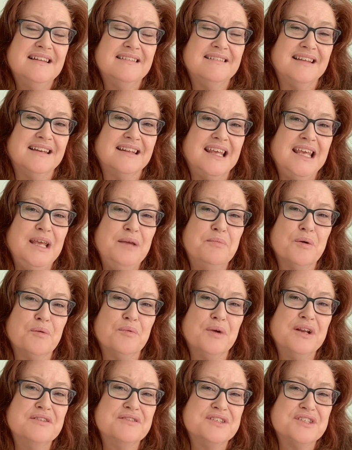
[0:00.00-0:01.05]
that keep
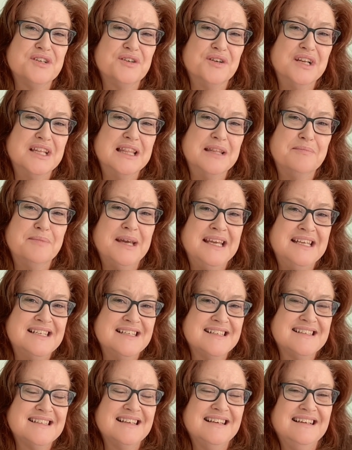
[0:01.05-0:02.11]
readers turning the
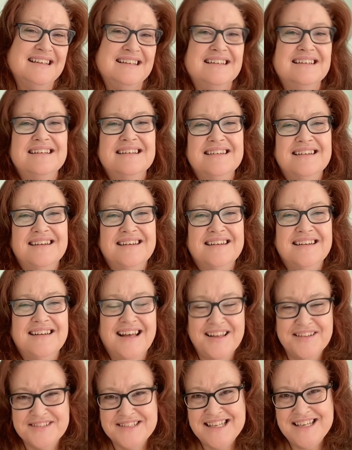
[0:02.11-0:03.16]
pages.
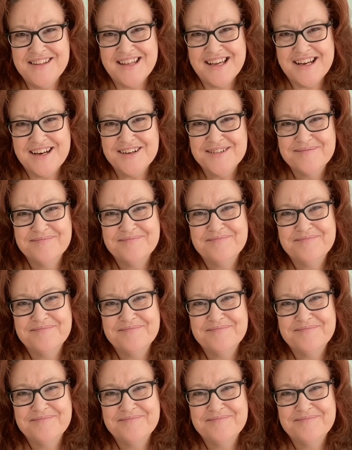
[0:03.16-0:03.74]
I'll see you there.